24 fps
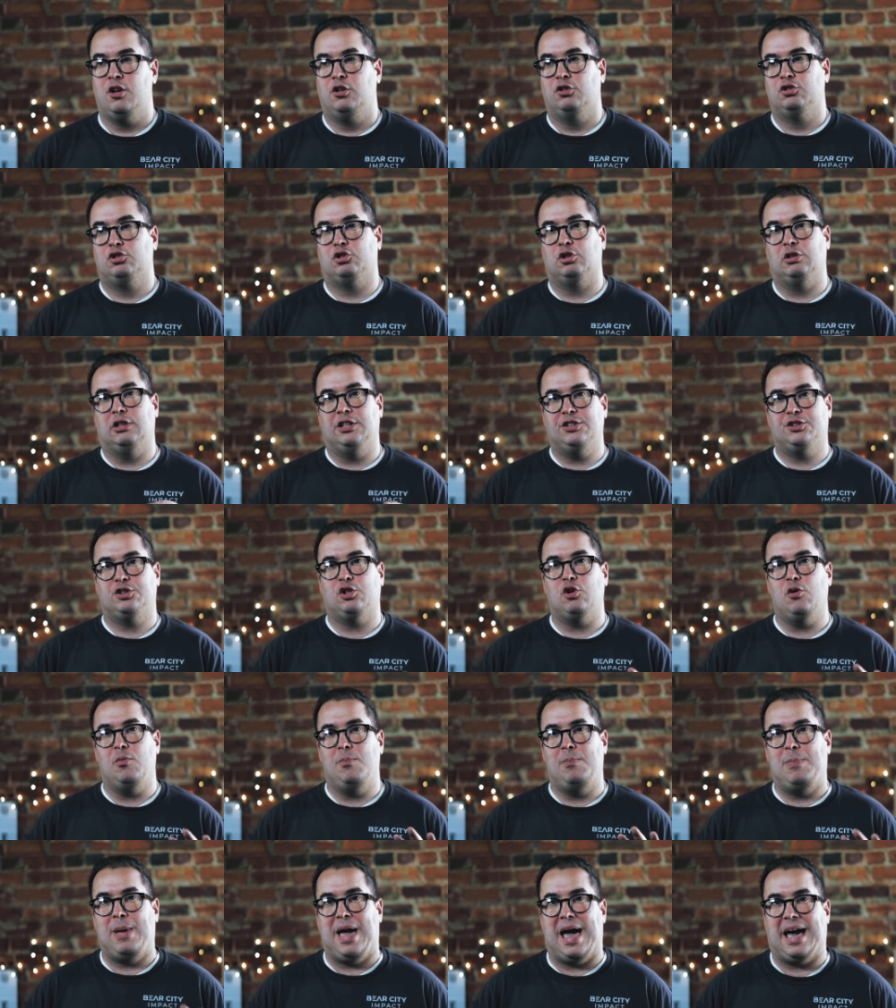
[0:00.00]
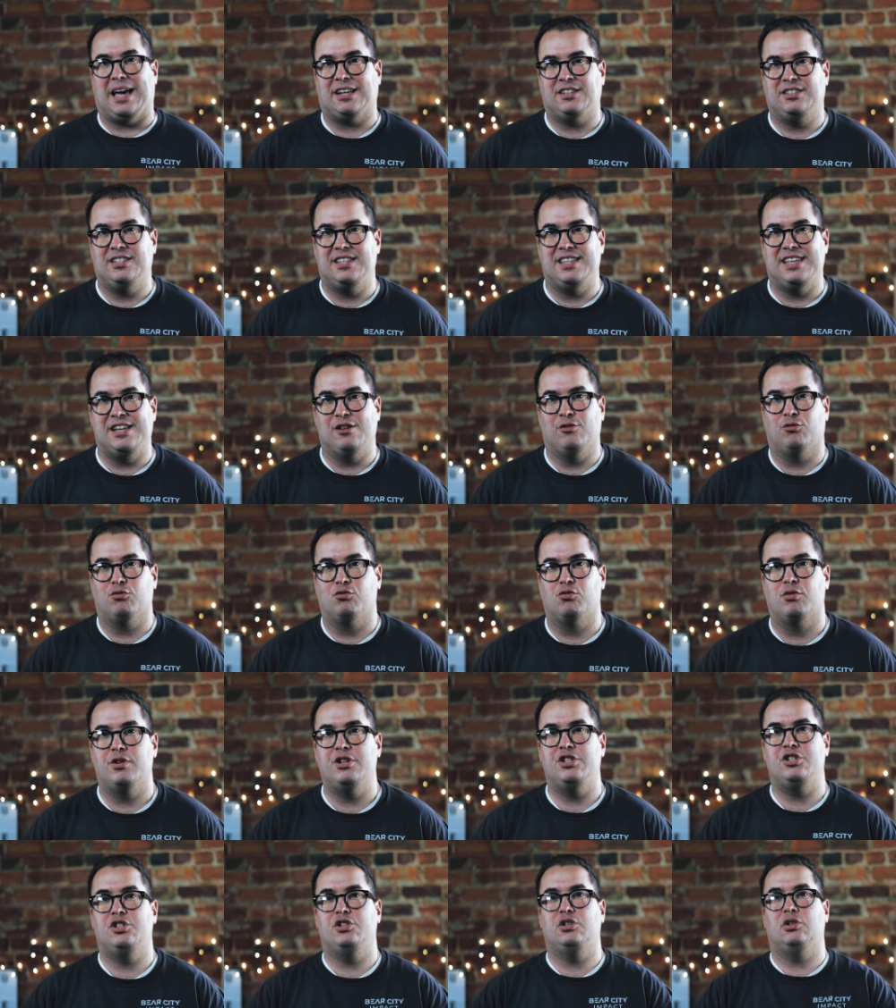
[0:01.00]
So let's go back to the
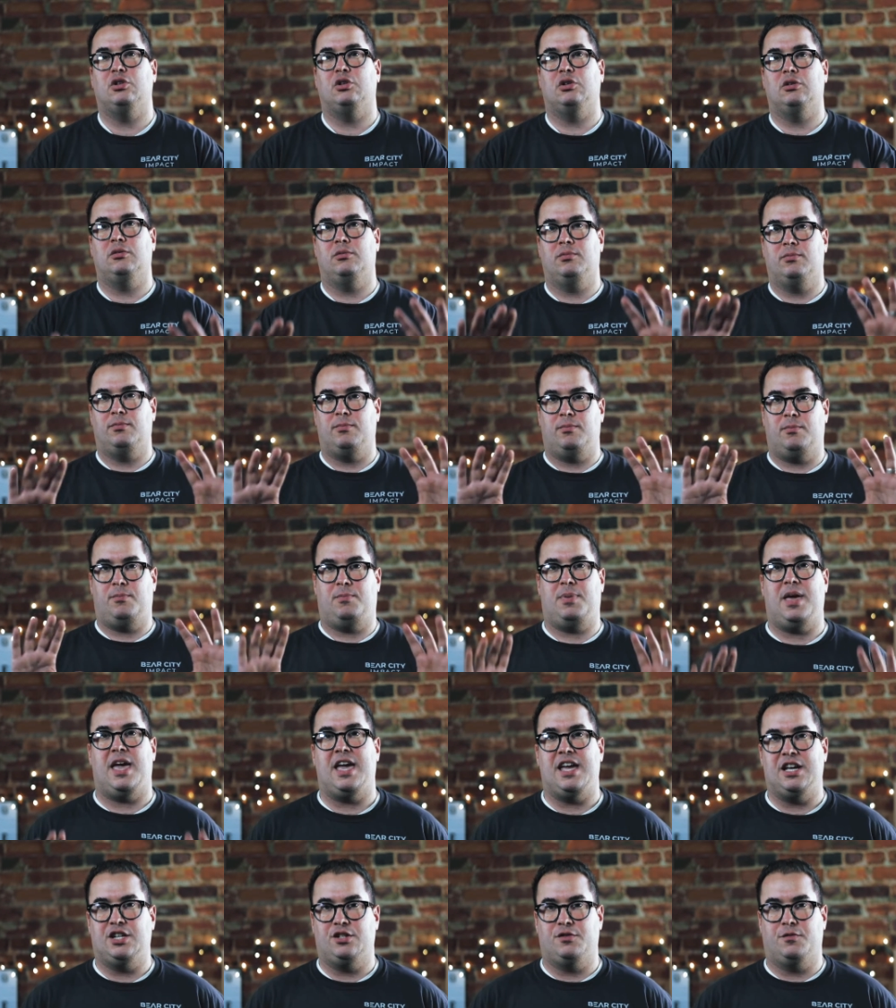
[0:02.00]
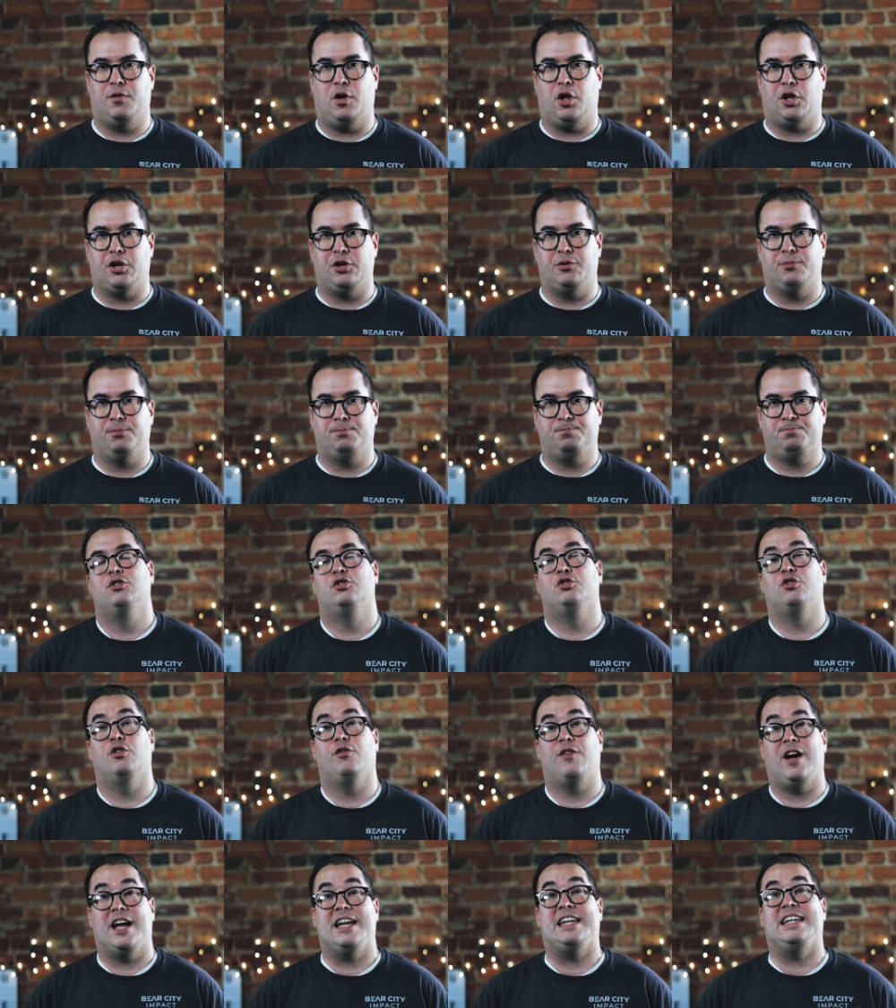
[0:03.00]
original page volume. So
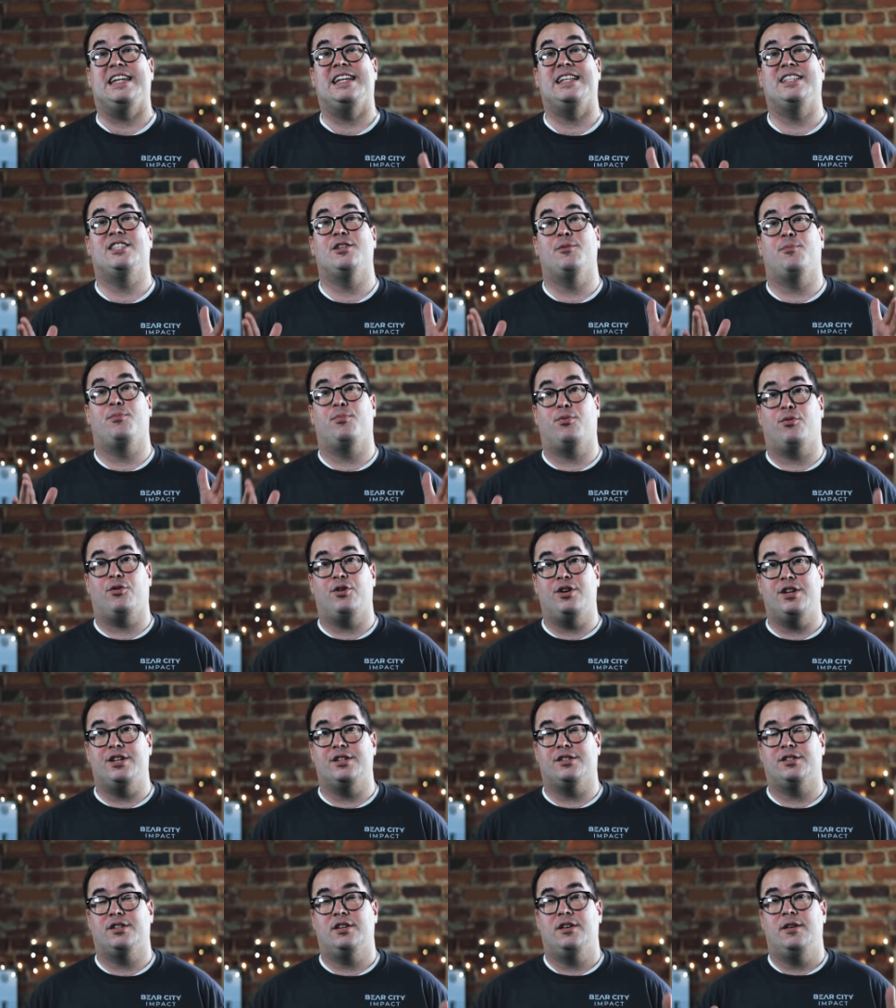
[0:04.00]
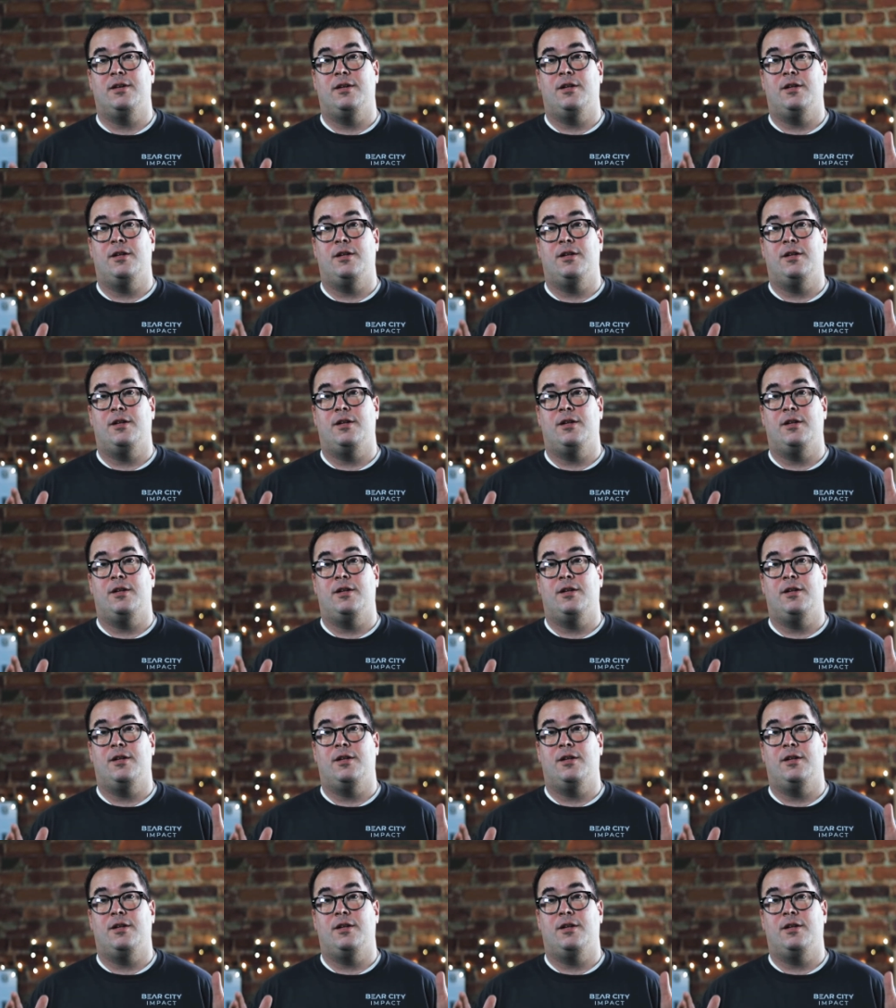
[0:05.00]
if I needed to print